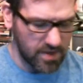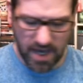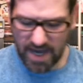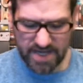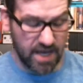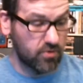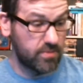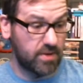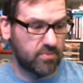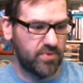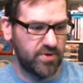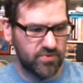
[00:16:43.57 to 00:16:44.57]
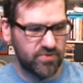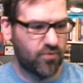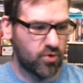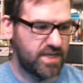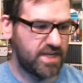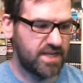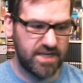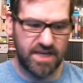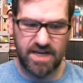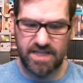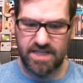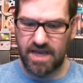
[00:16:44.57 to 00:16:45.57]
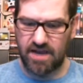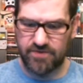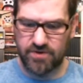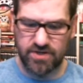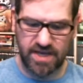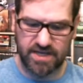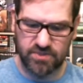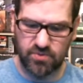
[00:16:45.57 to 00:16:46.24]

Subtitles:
I can't remember, but it was $14.98 after tax.